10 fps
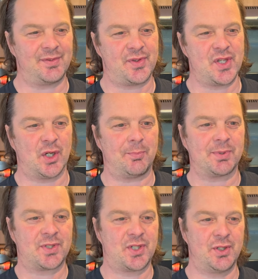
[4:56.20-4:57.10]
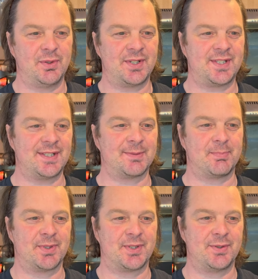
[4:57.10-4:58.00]
the opportunity to
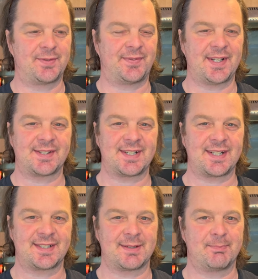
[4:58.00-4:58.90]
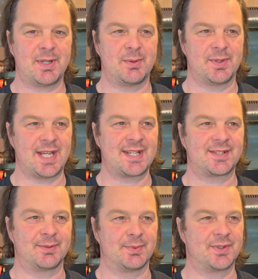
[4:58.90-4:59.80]
produce fantastic beer with
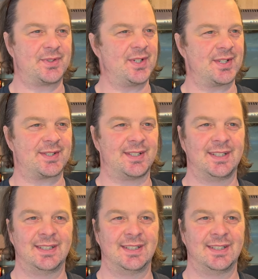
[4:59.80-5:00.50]
Asda was just,